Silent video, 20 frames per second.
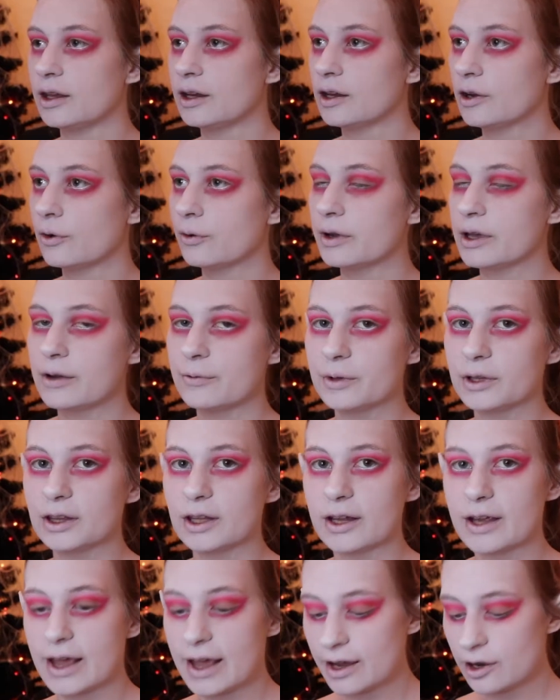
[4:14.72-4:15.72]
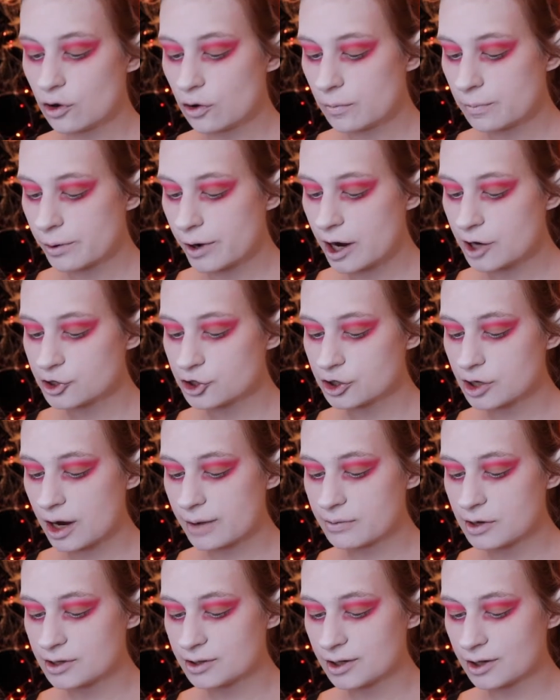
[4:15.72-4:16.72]
then going in with the angle brush,
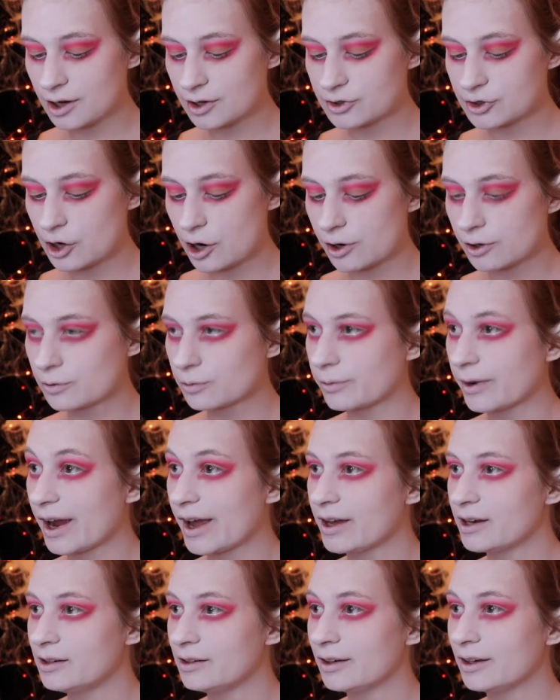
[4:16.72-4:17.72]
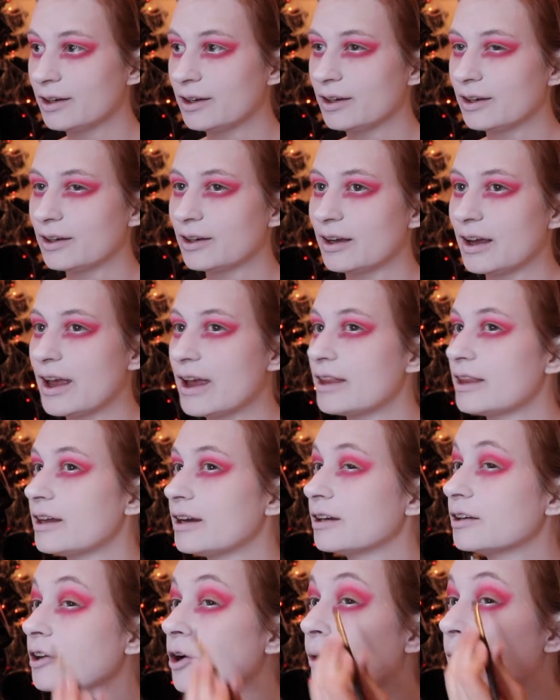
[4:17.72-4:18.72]
I'm using a dark red. And
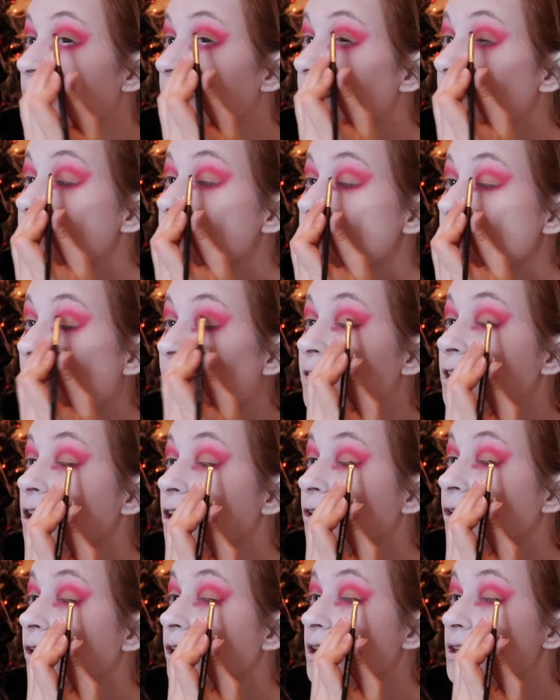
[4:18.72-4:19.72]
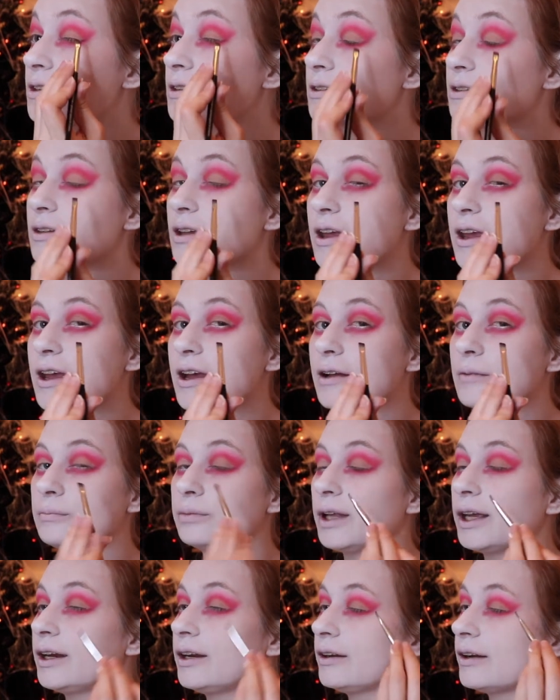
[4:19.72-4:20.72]
then going inside the crease and
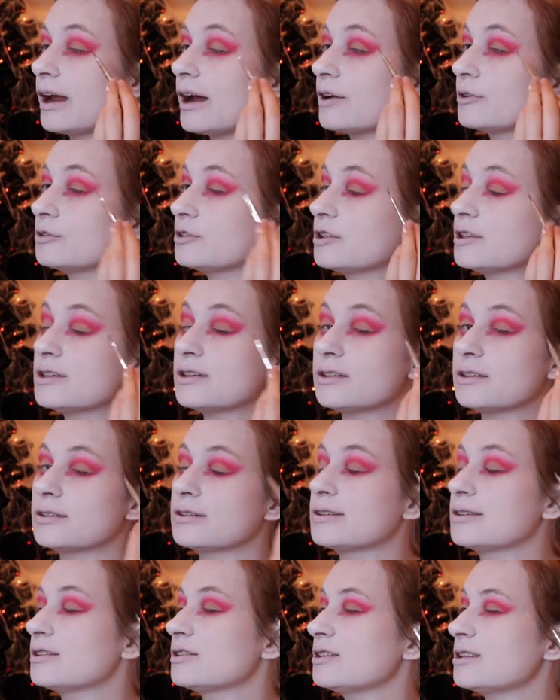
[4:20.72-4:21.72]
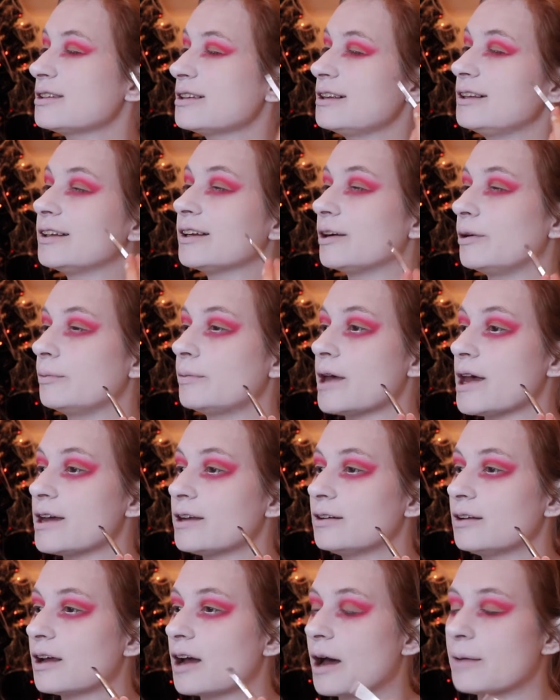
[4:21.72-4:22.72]
blend it out just a little
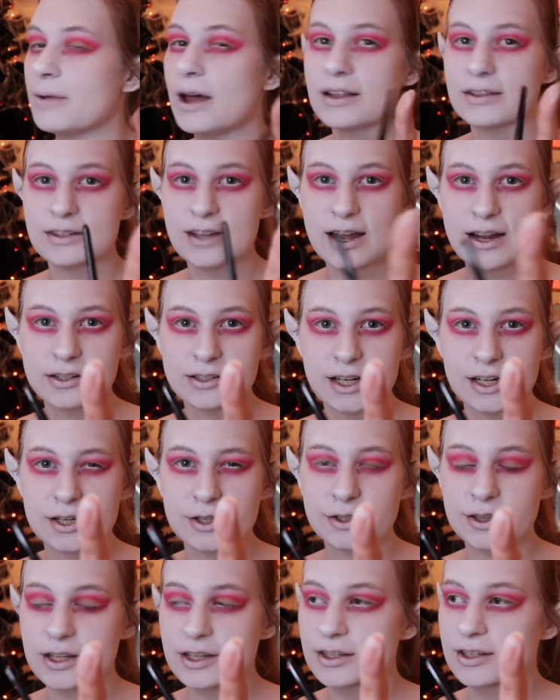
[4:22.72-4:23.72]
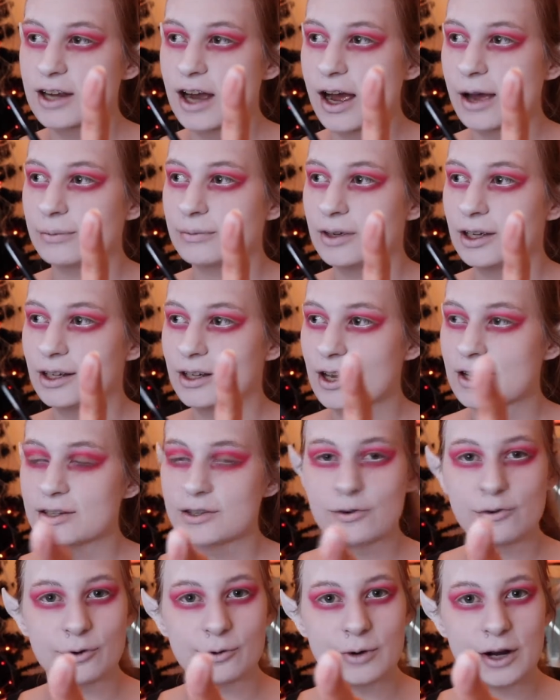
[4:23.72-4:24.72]
bit. I'm not saying tickle this time, in case
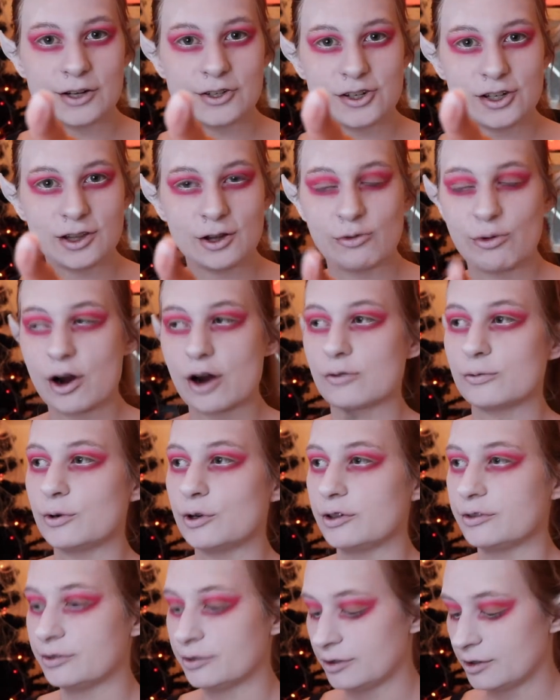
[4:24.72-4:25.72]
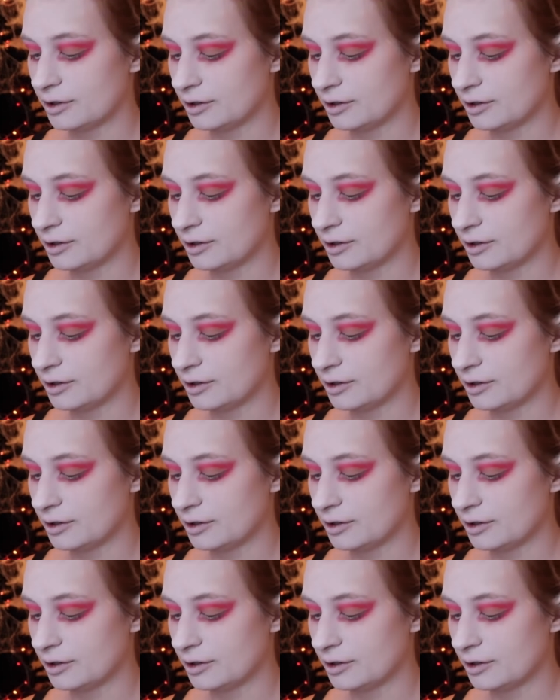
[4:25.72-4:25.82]
you were watching the werewolf.